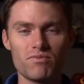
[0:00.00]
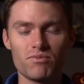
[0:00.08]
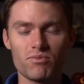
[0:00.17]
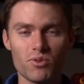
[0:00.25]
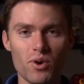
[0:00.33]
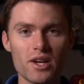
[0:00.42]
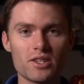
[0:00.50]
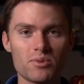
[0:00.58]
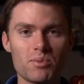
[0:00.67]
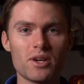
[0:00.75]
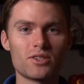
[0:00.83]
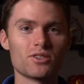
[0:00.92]
quite
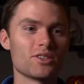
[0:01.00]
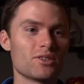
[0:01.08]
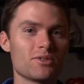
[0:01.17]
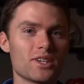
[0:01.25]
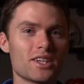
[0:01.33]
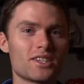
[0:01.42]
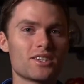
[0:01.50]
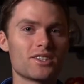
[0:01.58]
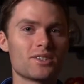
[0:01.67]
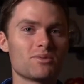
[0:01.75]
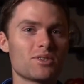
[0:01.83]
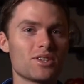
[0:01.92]
special in
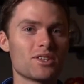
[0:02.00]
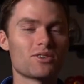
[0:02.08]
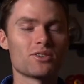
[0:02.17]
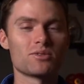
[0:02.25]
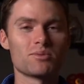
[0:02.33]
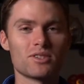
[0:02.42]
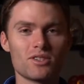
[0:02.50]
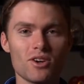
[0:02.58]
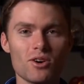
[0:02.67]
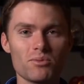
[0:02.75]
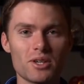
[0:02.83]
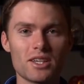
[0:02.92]
relationship to the Christmas
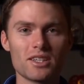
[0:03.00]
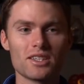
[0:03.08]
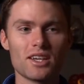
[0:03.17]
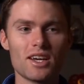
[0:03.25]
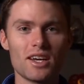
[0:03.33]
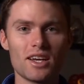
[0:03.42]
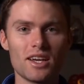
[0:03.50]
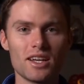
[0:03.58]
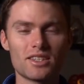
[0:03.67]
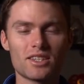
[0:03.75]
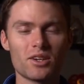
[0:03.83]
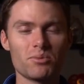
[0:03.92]
star because
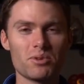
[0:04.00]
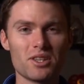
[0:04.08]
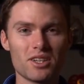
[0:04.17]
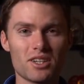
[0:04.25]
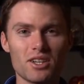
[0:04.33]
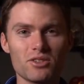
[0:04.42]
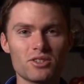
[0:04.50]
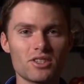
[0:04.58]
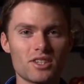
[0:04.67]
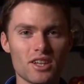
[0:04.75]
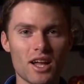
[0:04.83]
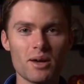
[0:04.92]
it's going to be the
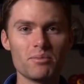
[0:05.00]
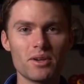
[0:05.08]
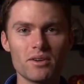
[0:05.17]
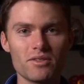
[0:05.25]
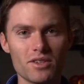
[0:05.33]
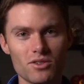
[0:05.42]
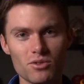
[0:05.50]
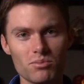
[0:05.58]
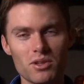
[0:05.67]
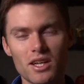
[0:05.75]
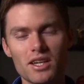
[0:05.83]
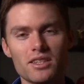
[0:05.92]
closest alignment of the 2
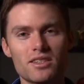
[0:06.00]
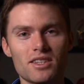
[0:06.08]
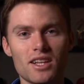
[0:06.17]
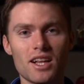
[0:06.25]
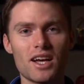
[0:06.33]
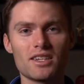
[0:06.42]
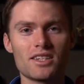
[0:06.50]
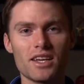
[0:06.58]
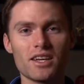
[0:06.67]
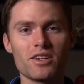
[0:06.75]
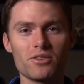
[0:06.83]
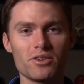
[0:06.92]
planets in the last
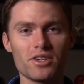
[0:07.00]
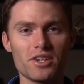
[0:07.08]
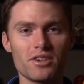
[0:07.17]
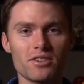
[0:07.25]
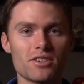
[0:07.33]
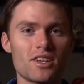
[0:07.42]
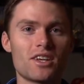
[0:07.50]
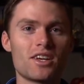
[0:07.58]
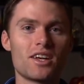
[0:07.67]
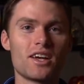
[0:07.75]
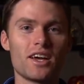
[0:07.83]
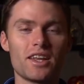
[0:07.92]
800 years.
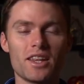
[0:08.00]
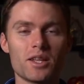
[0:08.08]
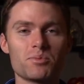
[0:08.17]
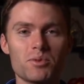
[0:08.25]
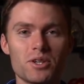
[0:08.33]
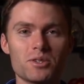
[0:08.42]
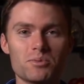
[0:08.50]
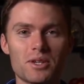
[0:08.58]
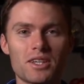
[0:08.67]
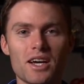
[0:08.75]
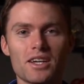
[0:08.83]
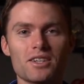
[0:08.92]
And that's pretty
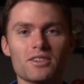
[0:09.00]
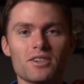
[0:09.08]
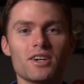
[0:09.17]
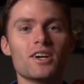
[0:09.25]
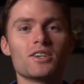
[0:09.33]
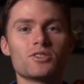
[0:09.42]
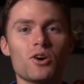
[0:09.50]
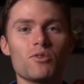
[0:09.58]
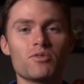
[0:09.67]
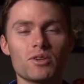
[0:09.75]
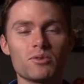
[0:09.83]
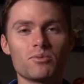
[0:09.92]
spectacular. So
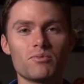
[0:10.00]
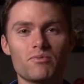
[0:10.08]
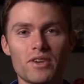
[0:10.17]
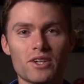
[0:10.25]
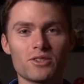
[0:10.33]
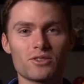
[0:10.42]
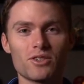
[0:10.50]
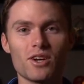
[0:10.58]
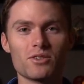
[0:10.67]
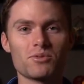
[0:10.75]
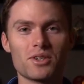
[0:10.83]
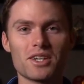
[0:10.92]
hopefully, fingers
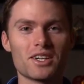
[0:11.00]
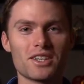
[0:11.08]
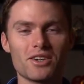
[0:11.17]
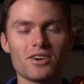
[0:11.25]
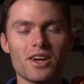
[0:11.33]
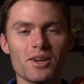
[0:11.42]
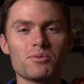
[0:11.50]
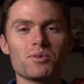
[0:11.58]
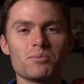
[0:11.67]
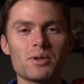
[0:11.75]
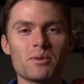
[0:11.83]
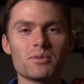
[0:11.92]
crossed, we'll get a clear night and we'll
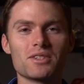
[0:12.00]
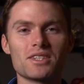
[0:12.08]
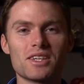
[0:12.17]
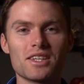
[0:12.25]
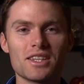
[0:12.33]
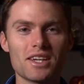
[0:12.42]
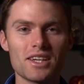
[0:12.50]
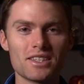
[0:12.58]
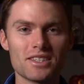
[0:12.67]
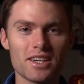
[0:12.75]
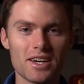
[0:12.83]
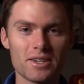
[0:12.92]
be able to see it in the night
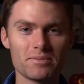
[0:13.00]
sky.